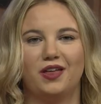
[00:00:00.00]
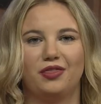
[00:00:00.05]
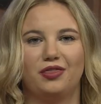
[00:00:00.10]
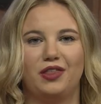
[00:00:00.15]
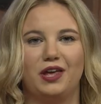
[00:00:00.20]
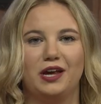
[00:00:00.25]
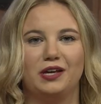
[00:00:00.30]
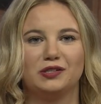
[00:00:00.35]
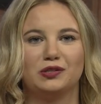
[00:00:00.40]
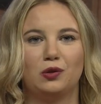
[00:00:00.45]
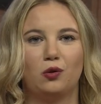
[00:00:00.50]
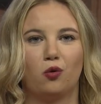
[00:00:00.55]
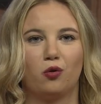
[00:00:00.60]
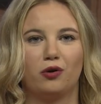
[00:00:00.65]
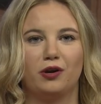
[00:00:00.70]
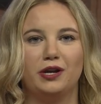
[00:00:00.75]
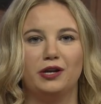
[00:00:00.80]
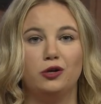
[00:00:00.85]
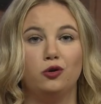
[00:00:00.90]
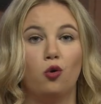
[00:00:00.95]
Thanks,
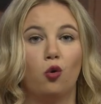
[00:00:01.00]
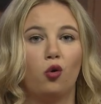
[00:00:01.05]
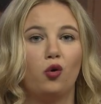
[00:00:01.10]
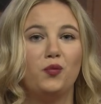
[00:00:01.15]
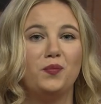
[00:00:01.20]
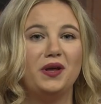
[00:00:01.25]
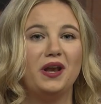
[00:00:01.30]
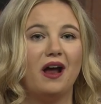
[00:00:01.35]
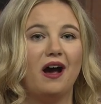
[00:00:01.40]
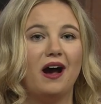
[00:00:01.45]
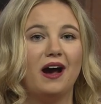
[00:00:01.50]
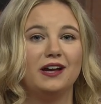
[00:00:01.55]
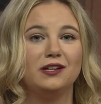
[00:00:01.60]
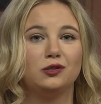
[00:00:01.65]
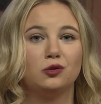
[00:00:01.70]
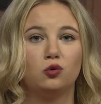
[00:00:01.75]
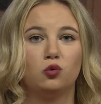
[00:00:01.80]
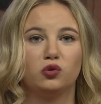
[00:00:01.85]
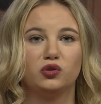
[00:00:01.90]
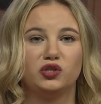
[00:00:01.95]
Lauren. Norman High
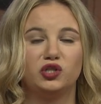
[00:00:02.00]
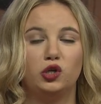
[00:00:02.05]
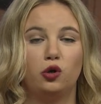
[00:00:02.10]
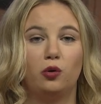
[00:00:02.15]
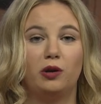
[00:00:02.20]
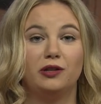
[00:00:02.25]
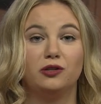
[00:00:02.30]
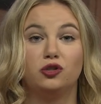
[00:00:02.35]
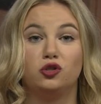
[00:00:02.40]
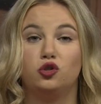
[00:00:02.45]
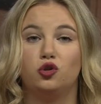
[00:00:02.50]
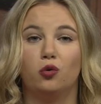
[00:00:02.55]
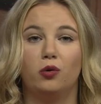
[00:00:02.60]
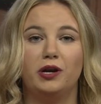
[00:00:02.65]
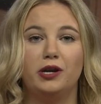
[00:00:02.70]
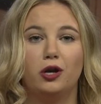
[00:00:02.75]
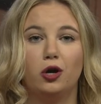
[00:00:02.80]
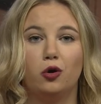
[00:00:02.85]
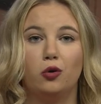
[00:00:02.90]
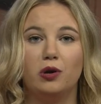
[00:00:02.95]
School students
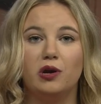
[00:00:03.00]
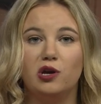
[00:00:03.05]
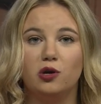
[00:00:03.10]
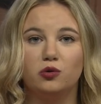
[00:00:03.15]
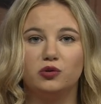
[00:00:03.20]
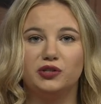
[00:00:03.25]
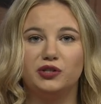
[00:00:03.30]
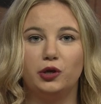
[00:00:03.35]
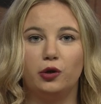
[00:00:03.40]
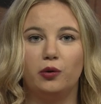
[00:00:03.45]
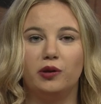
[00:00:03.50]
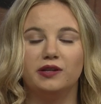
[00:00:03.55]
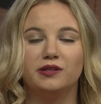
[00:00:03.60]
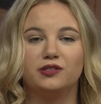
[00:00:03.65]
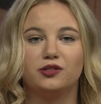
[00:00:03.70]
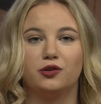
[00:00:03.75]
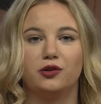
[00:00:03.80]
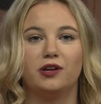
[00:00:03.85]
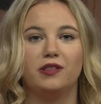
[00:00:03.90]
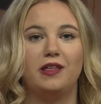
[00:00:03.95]
joined OU
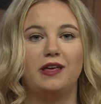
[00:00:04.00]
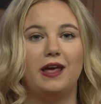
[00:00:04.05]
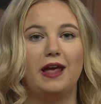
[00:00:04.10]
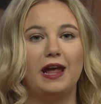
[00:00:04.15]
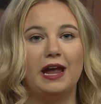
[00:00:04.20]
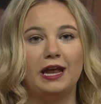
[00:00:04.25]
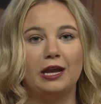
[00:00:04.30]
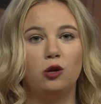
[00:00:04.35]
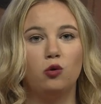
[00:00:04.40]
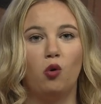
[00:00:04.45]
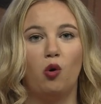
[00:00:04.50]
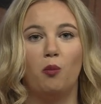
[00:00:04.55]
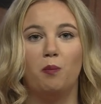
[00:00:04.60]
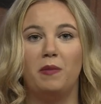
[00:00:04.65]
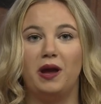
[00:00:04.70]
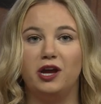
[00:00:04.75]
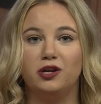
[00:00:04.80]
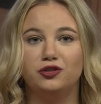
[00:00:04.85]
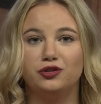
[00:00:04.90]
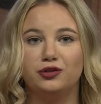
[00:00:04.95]
students during the annual
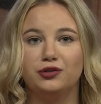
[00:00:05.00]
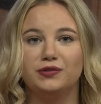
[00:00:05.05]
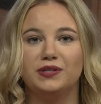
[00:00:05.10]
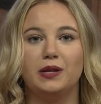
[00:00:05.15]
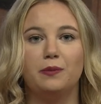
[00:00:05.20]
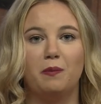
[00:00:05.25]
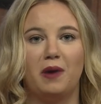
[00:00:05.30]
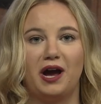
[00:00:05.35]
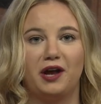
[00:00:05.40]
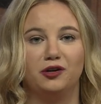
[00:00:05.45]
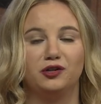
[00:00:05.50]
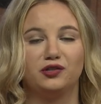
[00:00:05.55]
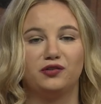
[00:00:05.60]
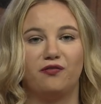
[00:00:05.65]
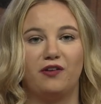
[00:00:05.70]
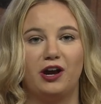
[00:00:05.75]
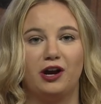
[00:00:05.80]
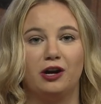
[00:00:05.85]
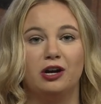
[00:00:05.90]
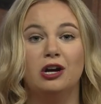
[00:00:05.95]
Majors and Minors
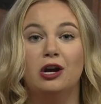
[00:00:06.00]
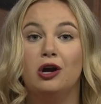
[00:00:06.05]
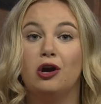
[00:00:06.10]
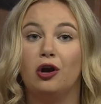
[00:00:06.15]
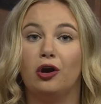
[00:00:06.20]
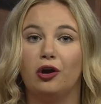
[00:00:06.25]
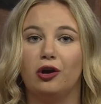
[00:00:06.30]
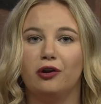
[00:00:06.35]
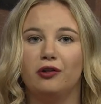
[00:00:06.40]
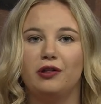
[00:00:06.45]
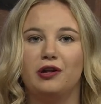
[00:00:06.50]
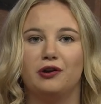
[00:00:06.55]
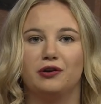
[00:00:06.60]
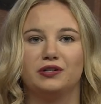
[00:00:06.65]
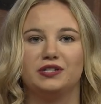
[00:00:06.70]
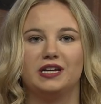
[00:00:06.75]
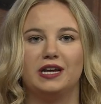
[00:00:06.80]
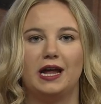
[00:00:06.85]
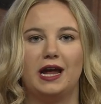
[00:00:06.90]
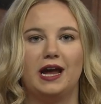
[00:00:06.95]
Fair earlier
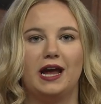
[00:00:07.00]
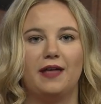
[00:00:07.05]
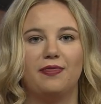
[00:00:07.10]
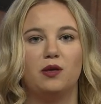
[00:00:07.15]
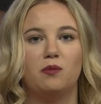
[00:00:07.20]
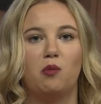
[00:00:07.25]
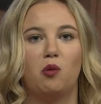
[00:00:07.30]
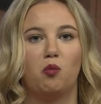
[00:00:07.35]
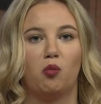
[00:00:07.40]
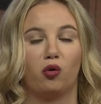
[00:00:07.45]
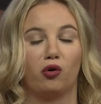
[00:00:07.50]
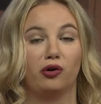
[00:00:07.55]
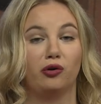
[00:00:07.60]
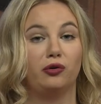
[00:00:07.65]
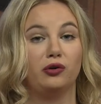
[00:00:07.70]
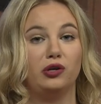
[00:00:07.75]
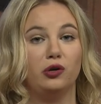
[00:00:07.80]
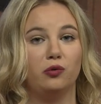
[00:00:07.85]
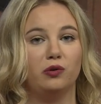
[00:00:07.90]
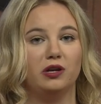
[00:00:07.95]
today at the
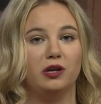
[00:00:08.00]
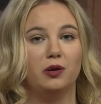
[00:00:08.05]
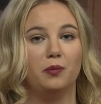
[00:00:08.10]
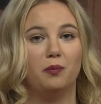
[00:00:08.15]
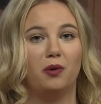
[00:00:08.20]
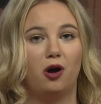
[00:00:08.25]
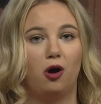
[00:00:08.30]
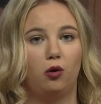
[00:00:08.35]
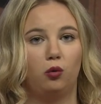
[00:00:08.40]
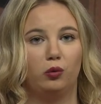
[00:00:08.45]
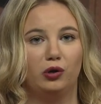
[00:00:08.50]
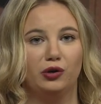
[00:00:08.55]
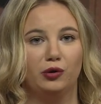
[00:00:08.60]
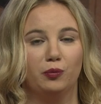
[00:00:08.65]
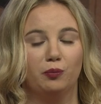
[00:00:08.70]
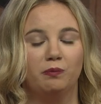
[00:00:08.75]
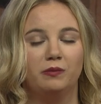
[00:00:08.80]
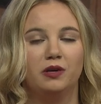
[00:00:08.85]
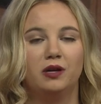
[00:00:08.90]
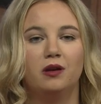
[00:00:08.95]
Memorial Union Ballroom.